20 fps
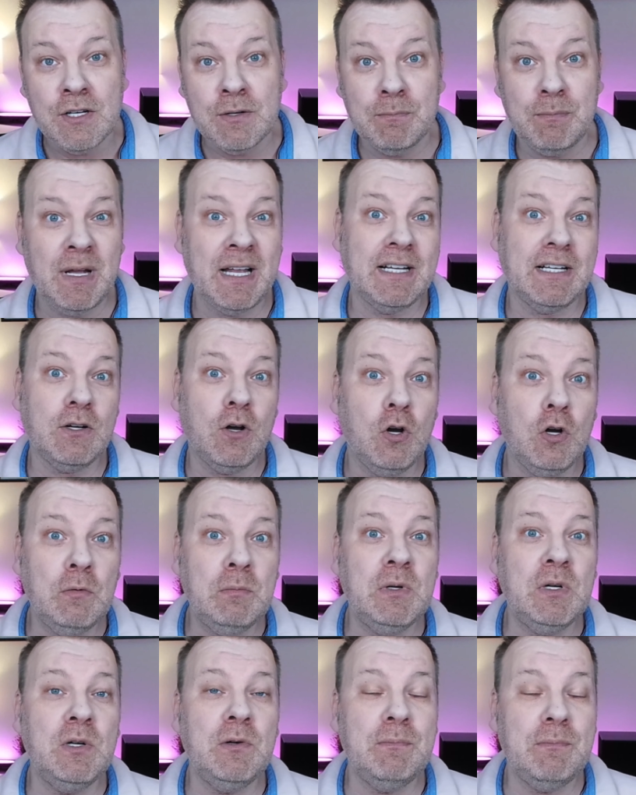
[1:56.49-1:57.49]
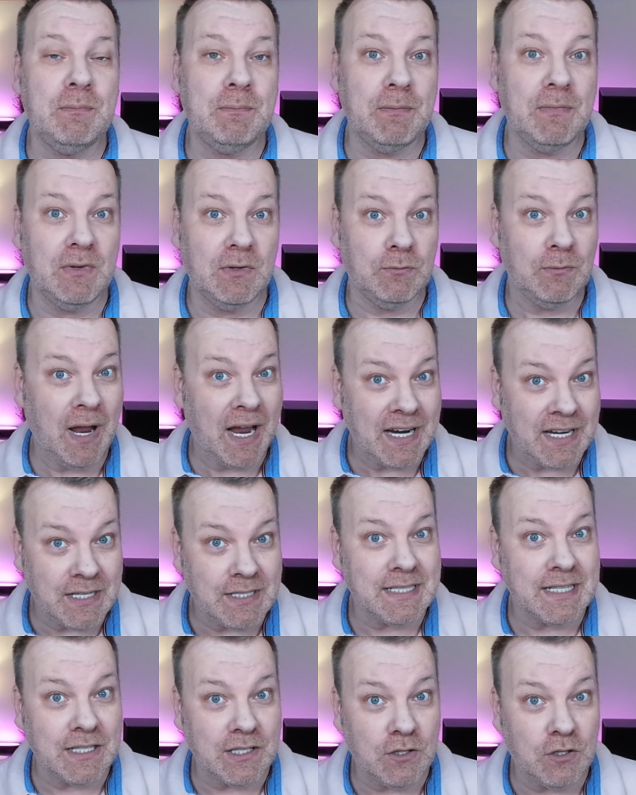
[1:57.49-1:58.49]
But Kobo,
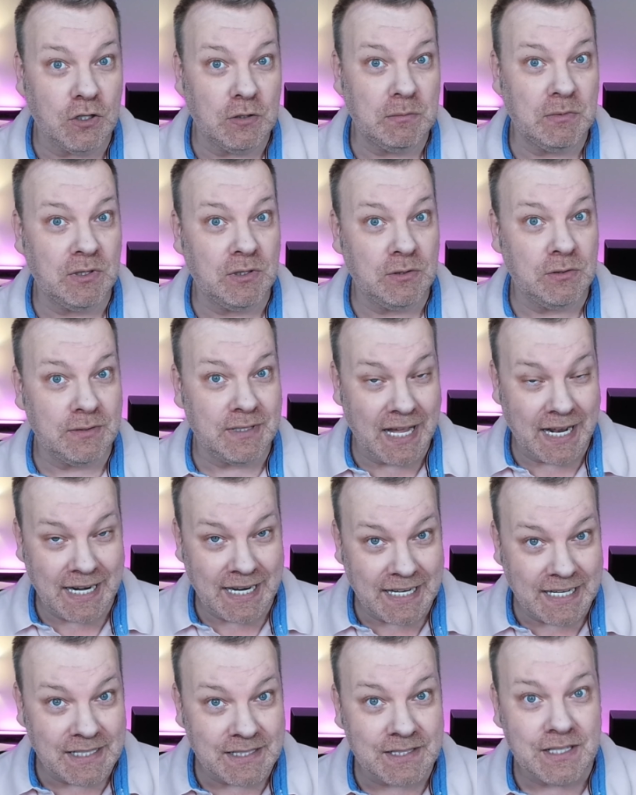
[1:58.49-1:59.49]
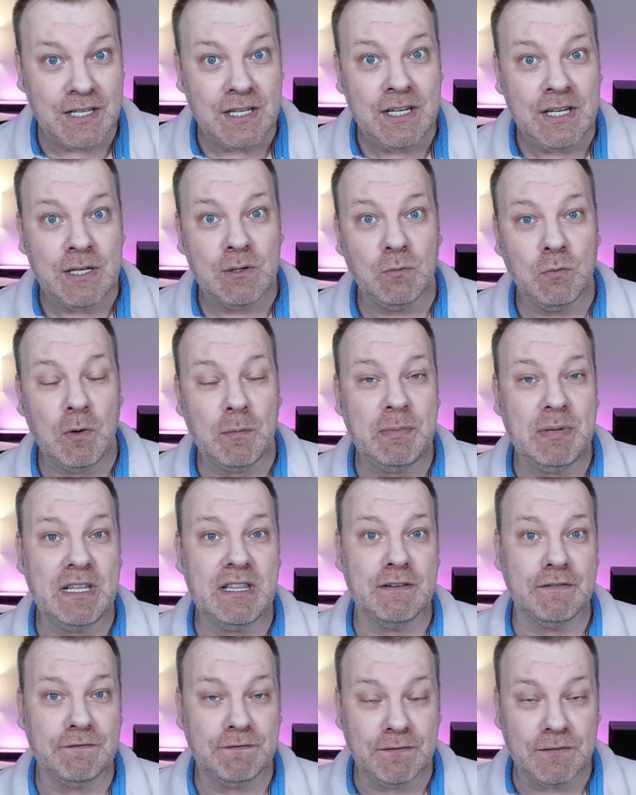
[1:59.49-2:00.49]
Rakuten Kobo, that is, will be
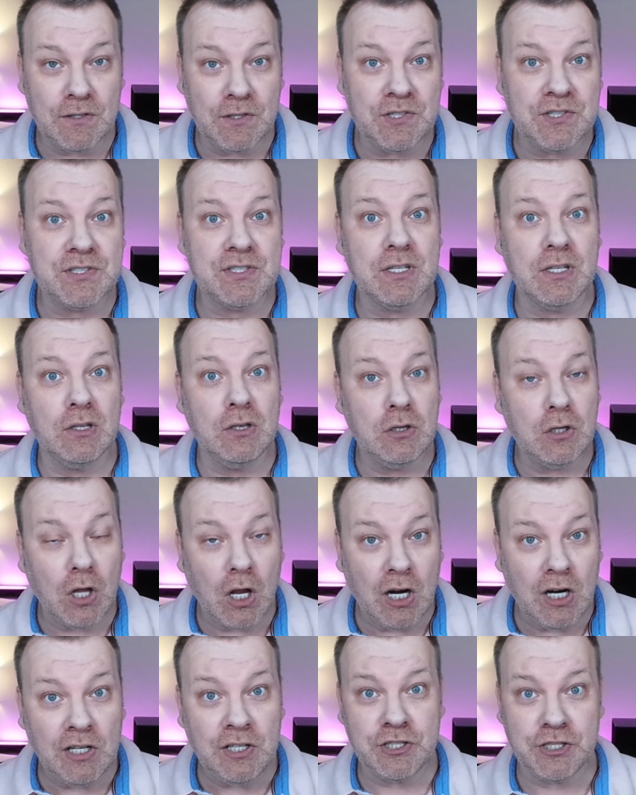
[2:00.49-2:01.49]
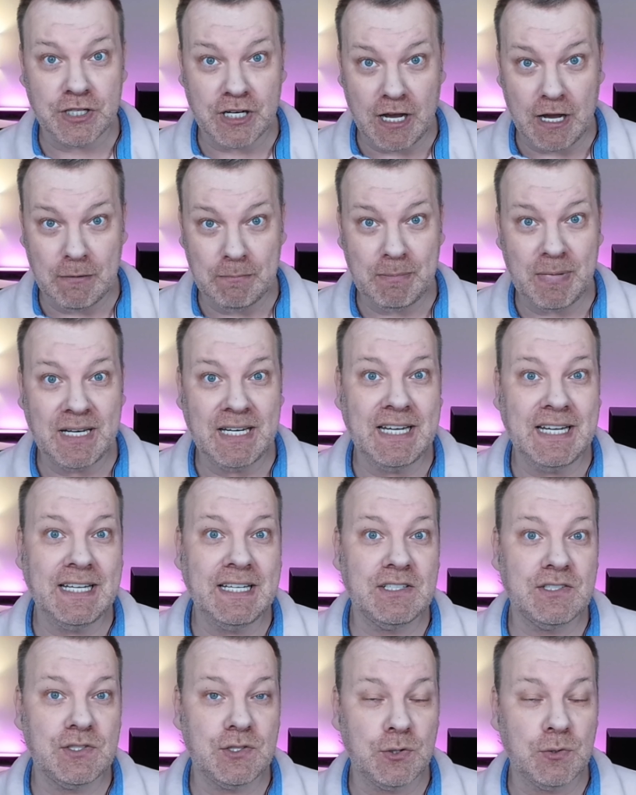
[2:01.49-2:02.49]
the first large
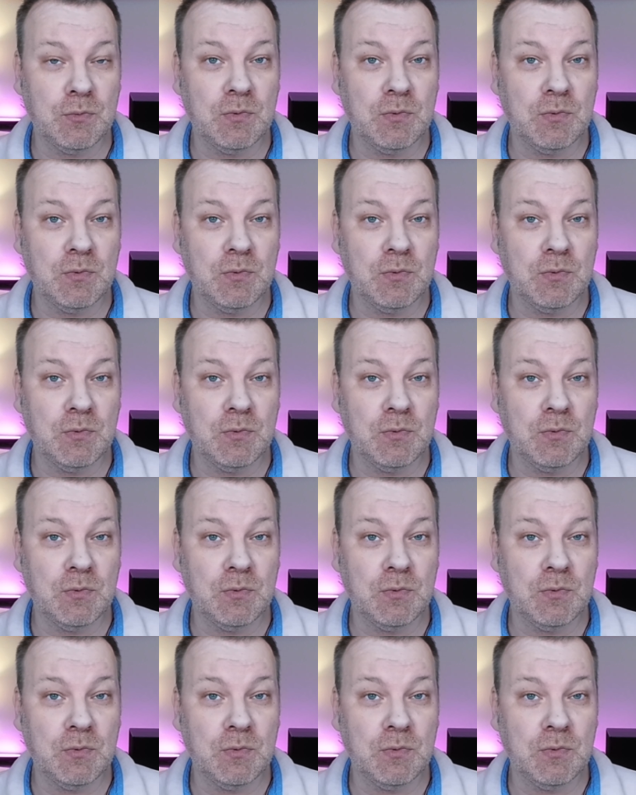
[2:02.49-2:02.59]
company to